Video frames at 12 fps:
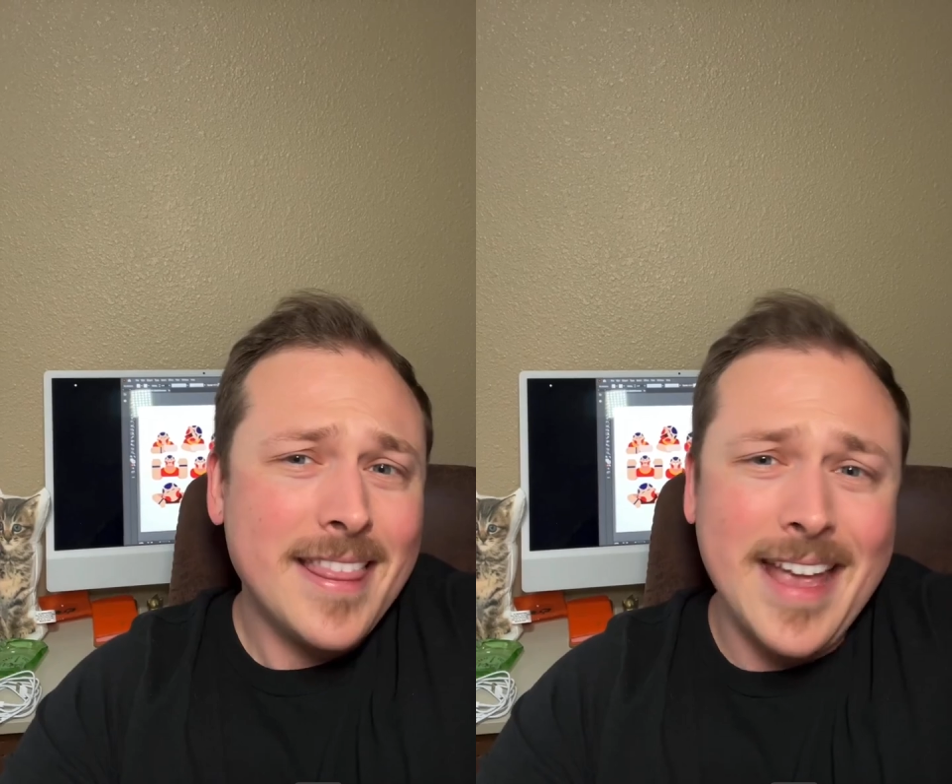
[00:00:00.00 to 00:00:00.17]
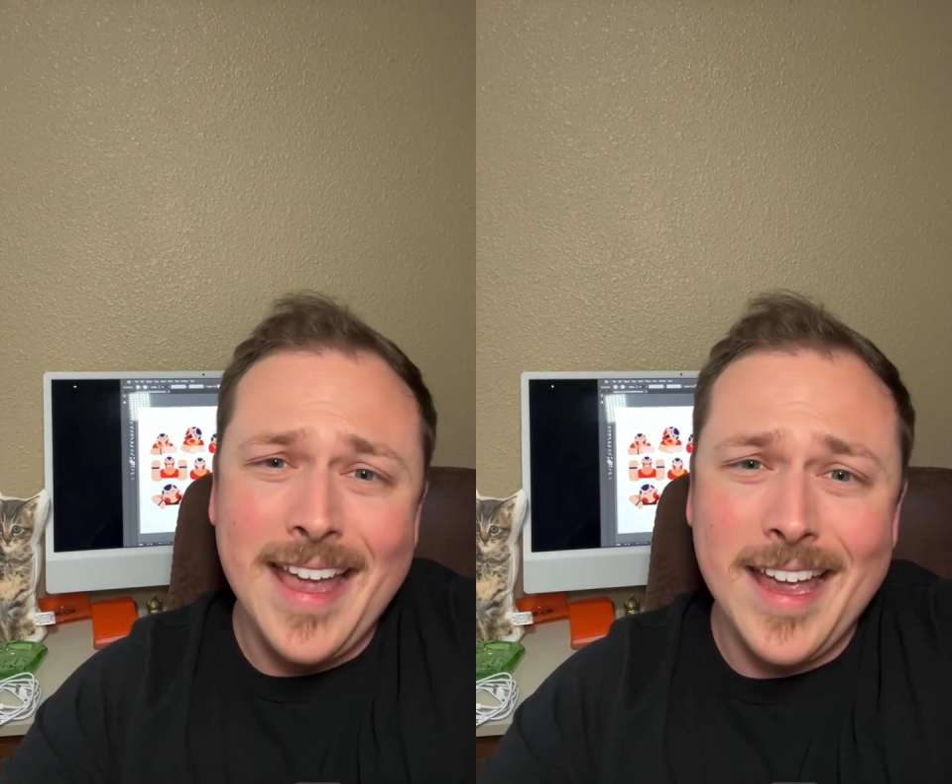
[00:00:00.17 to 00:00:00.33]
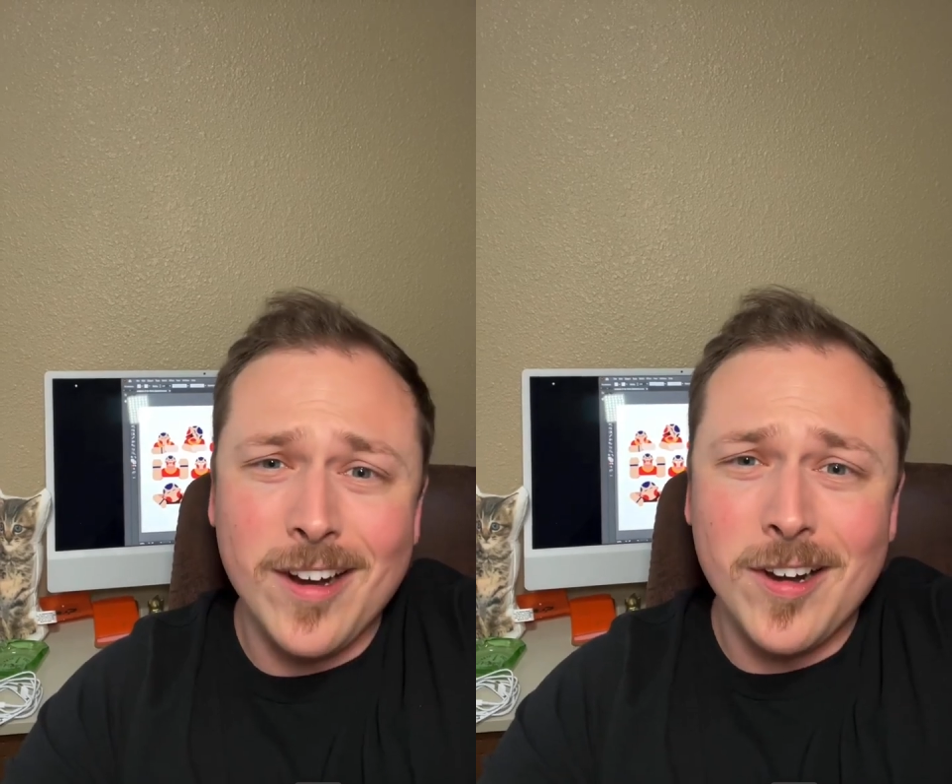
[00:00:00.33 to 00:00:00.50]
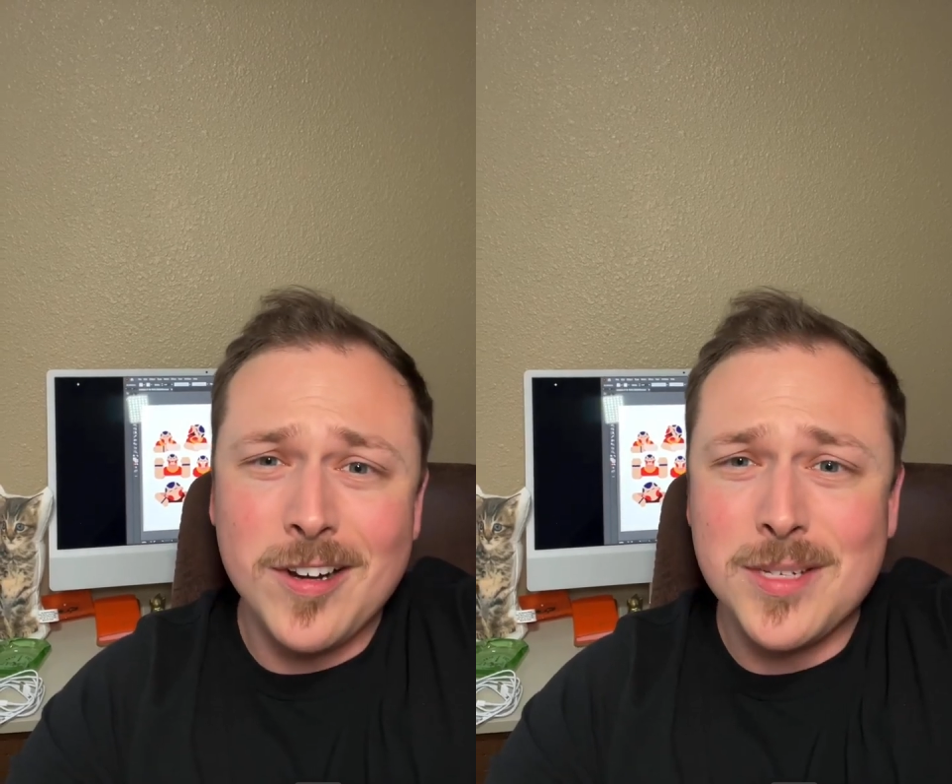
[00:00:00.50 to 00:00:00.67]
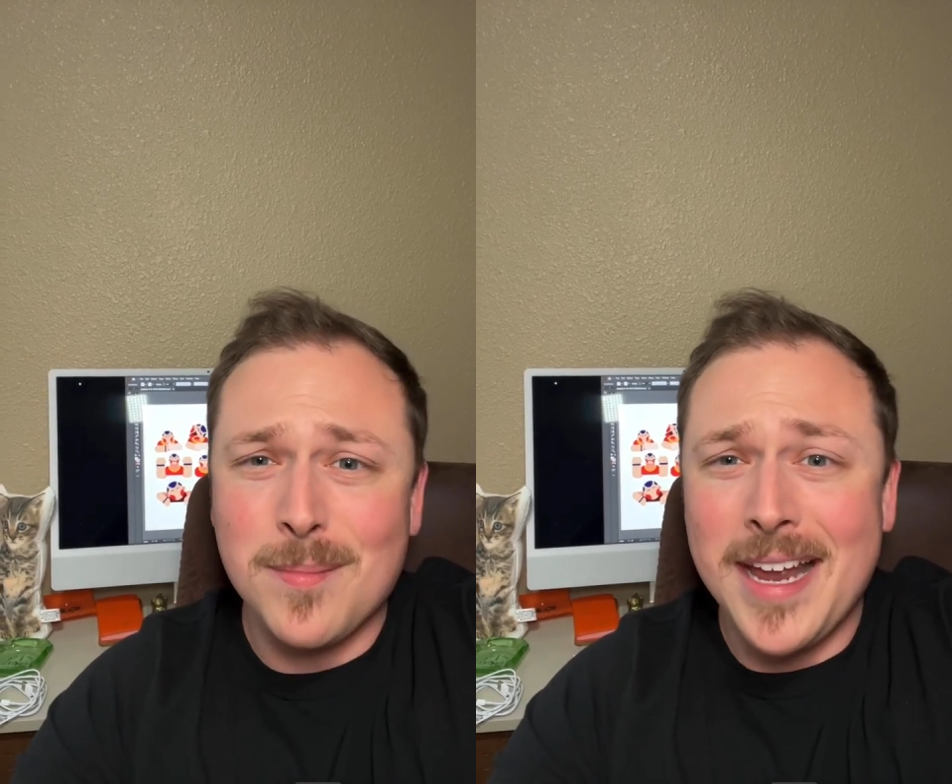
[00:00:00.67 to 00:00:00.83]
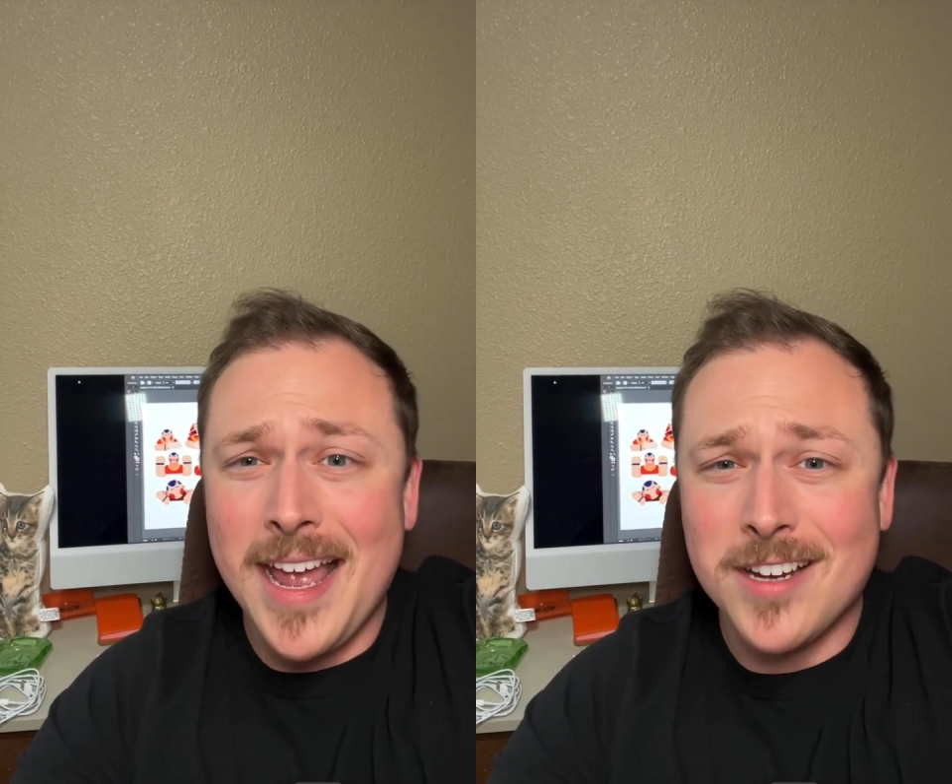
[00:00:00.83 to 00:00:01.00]
the
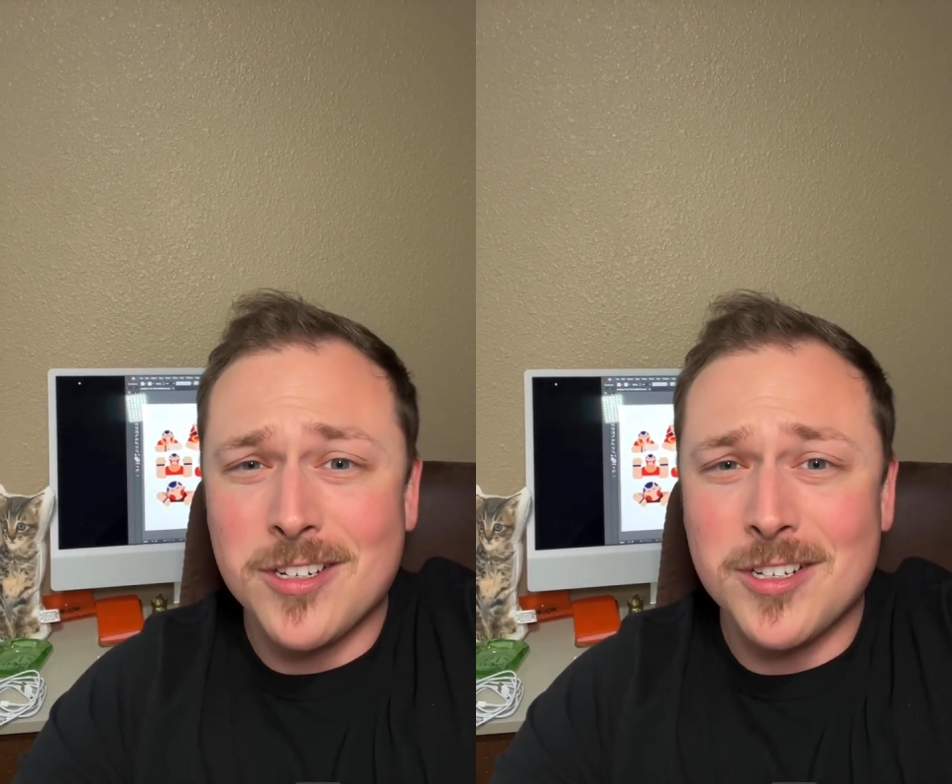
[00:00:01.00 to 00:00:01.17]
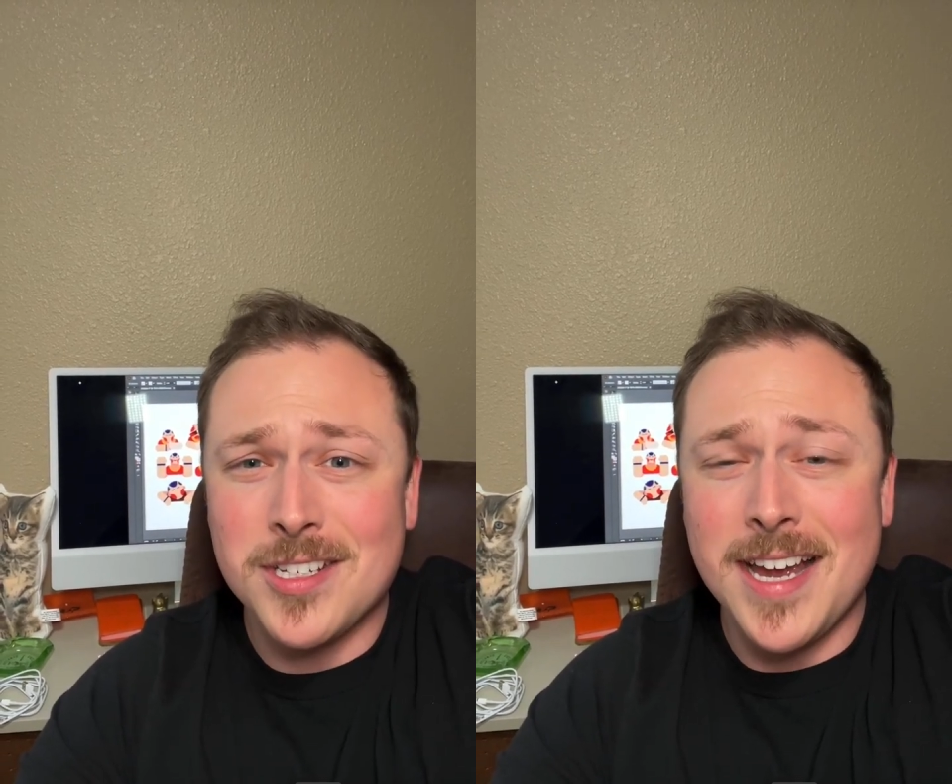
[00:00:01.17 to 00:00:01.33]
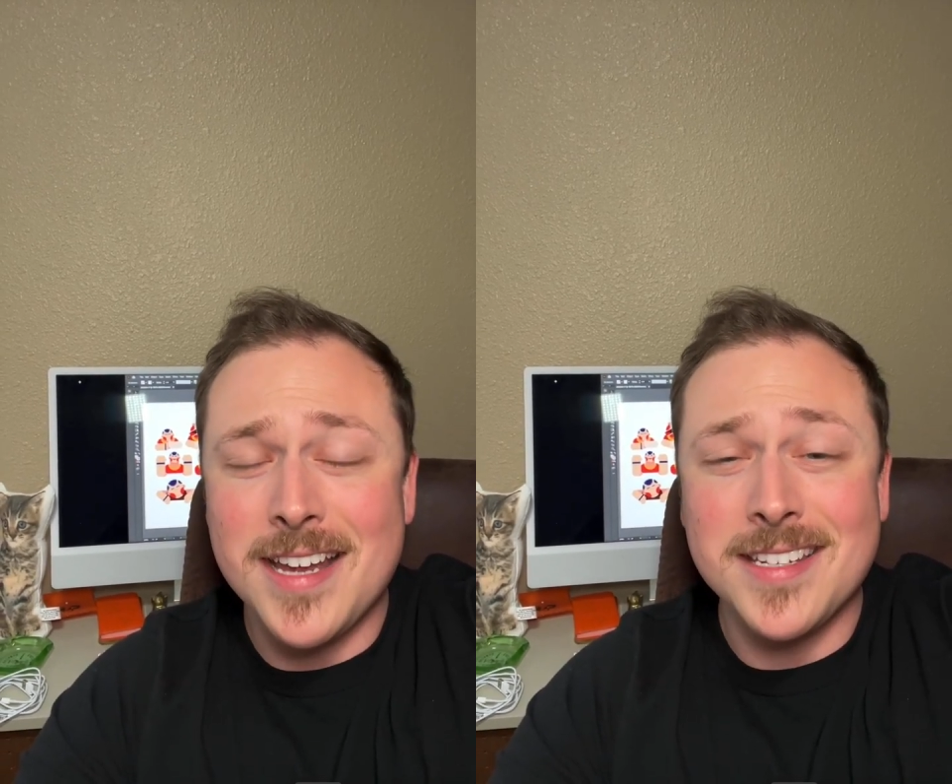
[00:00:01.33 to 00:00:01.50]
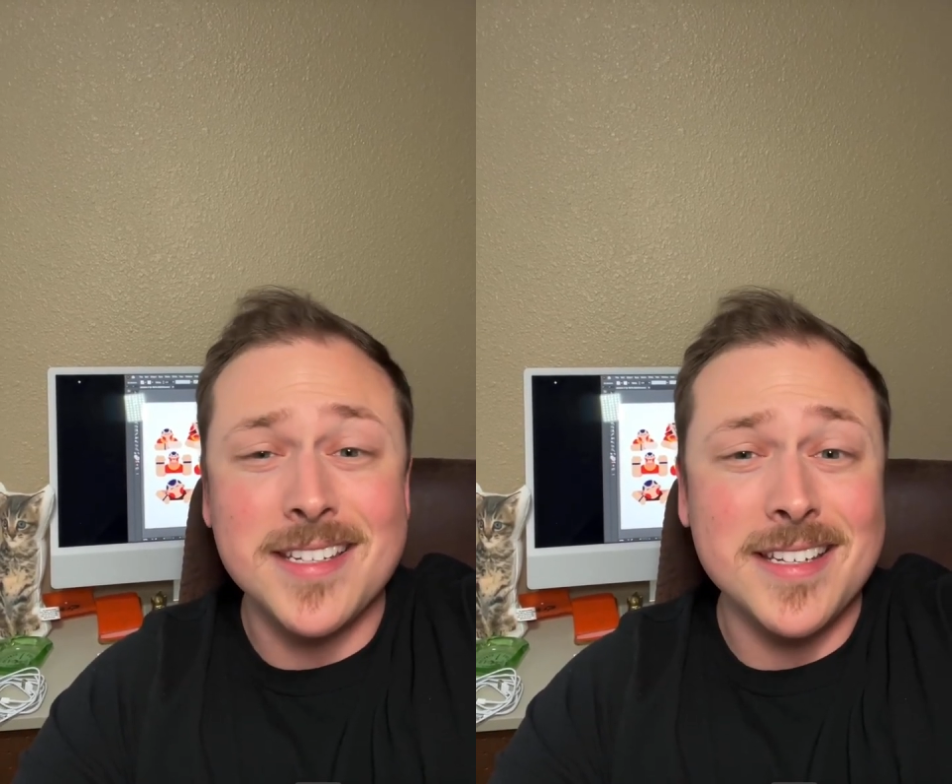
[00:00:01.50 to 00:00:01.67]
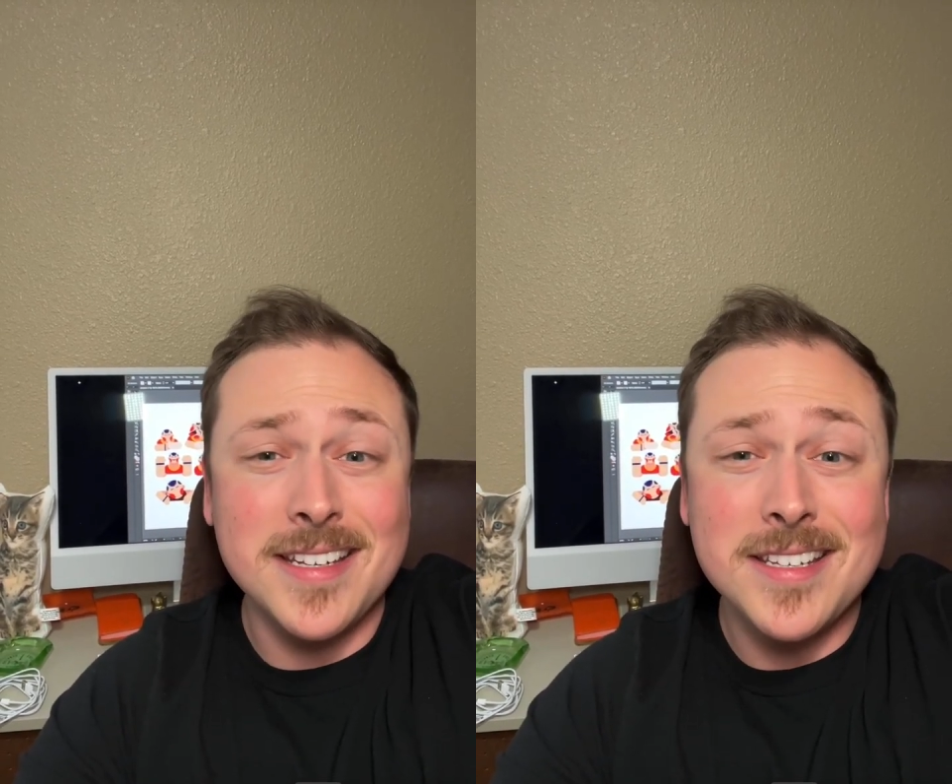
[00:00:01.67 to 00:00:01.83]
errors in my exercises